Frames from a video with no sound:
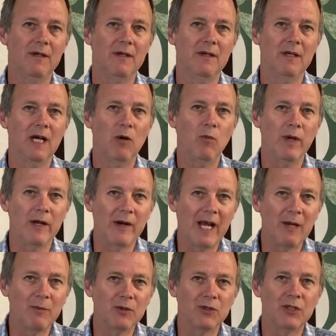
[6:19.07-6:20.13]
And we're
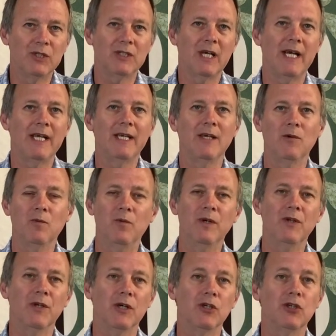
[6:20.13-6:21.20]
able to say
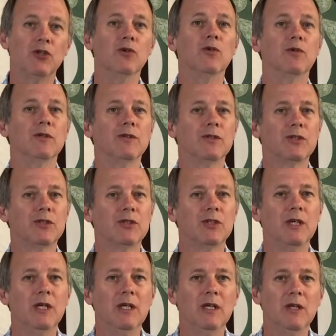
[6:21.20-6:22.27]
with assurance
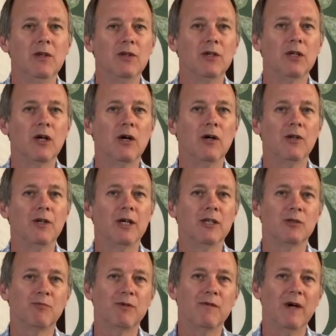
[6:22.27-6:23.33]
that God has
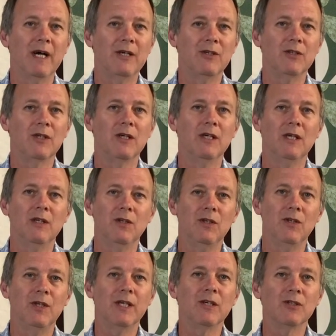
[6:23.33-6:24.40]
provided the
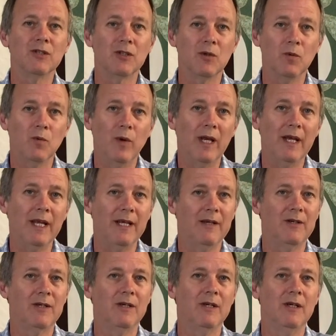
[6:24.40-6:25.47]
things that we need.
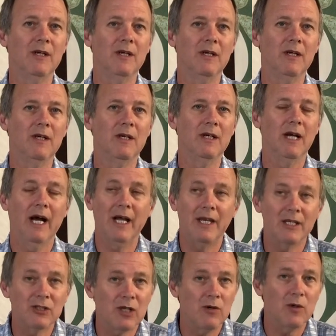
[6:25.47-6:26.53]
And
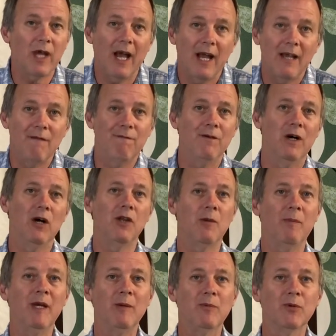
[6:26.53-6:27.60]
it's okay for other
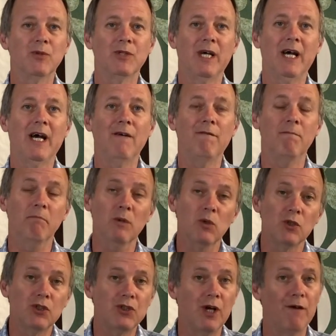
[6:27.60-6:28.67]
people to have more
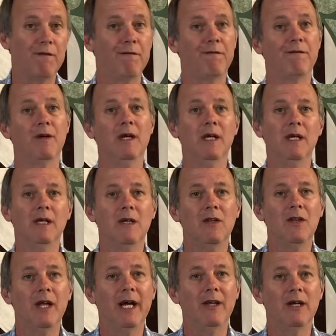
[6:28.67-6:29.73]
stuff
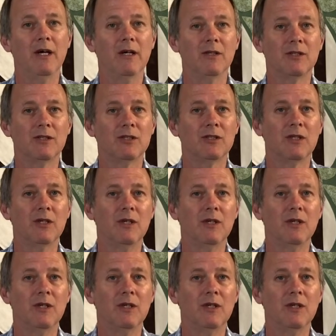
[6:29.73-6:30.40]
than us.